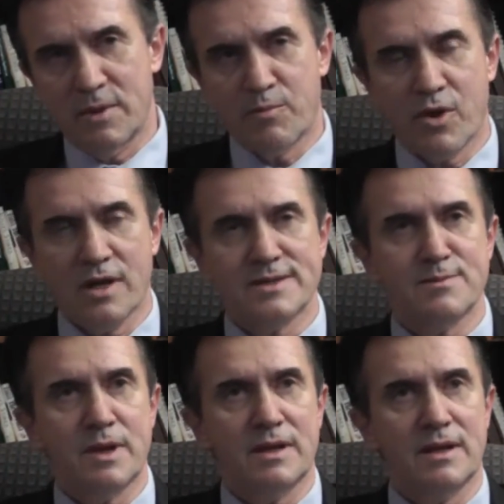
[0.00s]

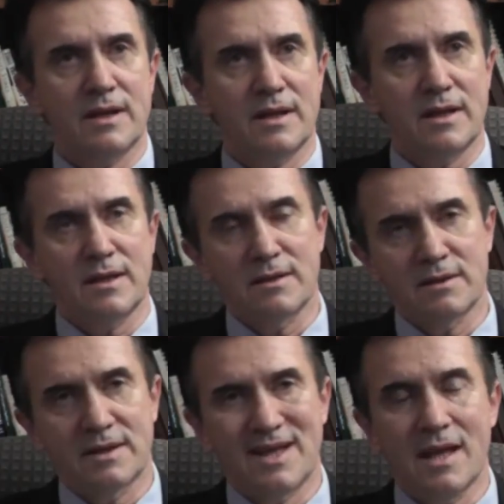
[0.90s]
approximately
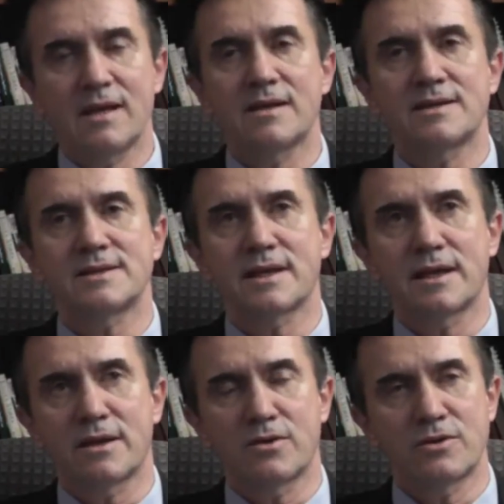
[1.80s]
10 years
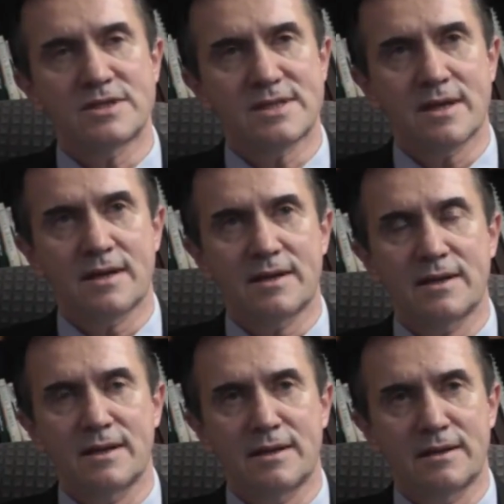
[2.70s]
ago. It
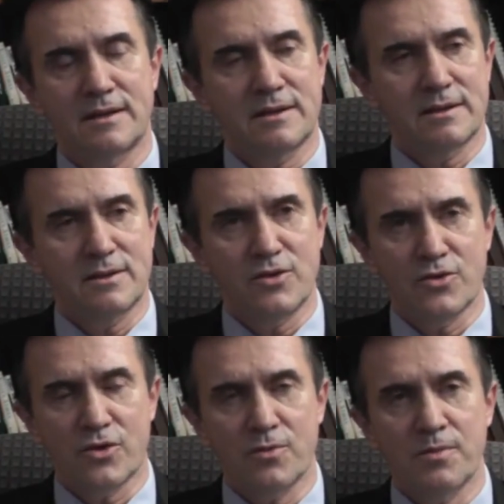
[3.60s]
started in
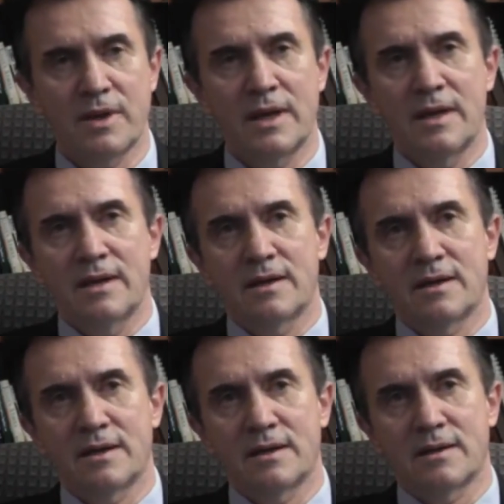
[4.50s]
Europe.
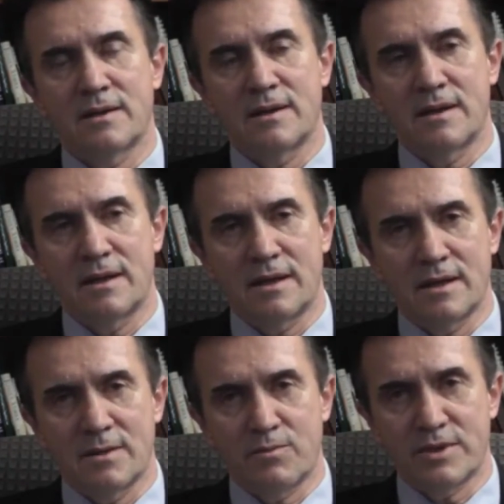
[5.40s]

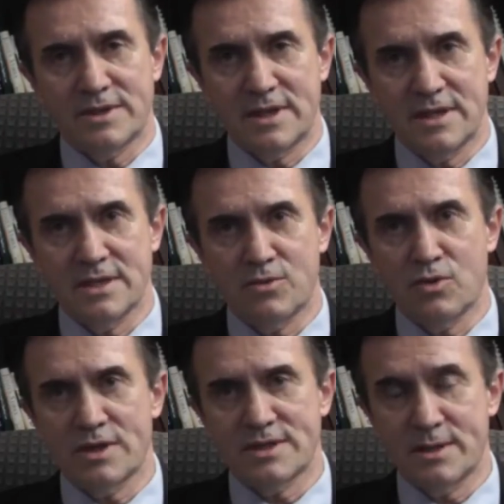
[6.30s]
The procedure
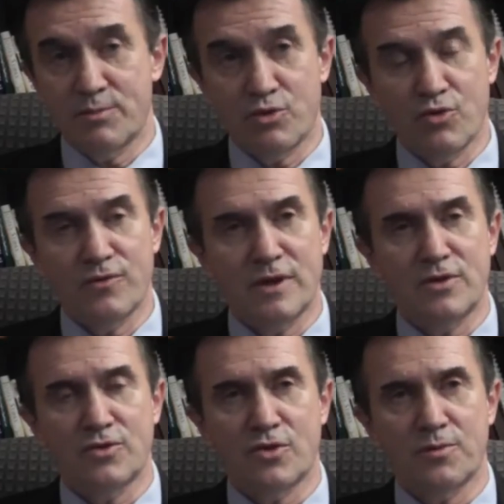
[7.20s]
was approved
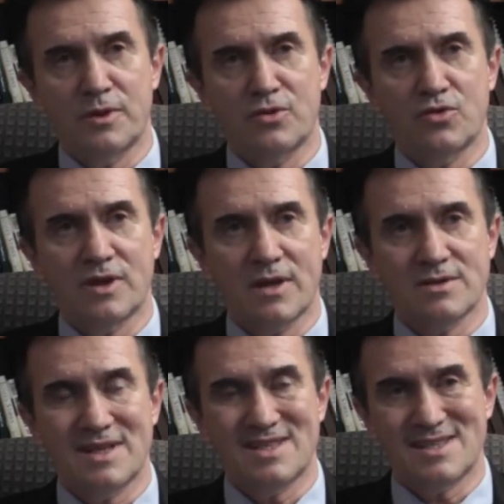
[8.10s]
in Europe in
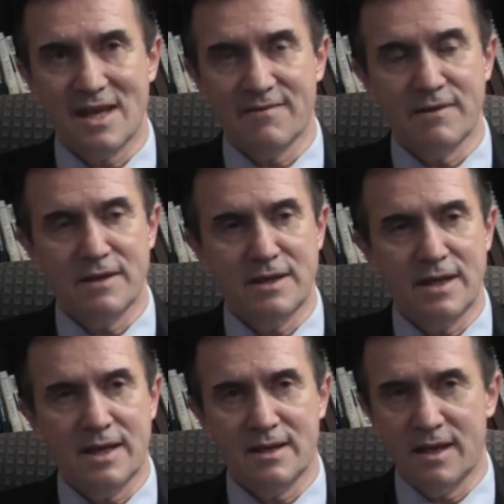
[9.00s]
2007,
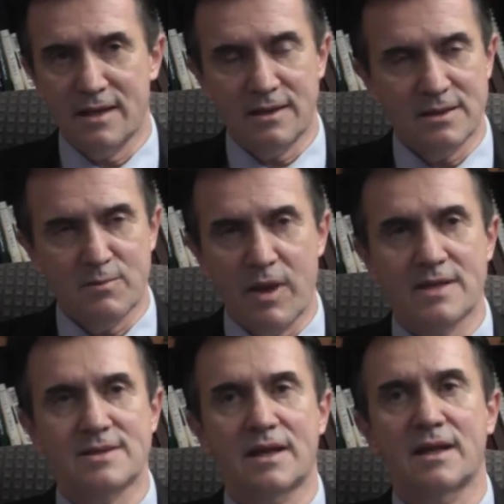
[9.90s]
and it
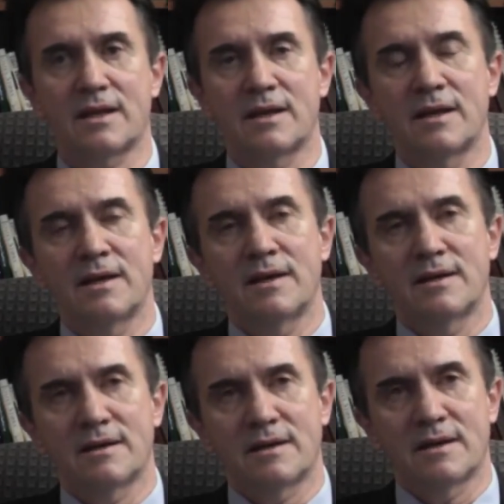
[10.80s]
basically
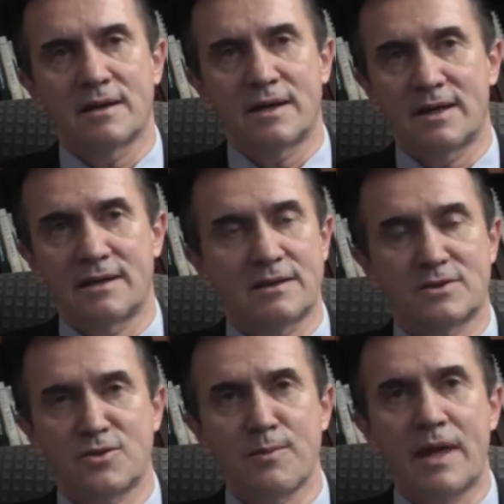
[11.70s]
had a
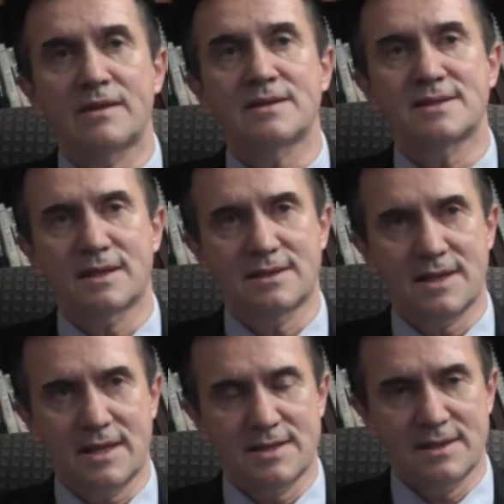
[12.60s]
tremendous
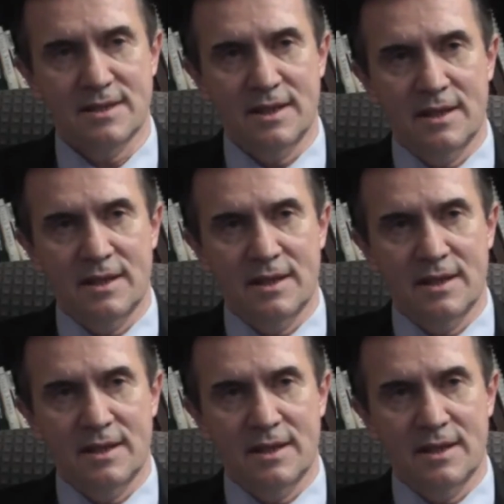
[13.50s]
success.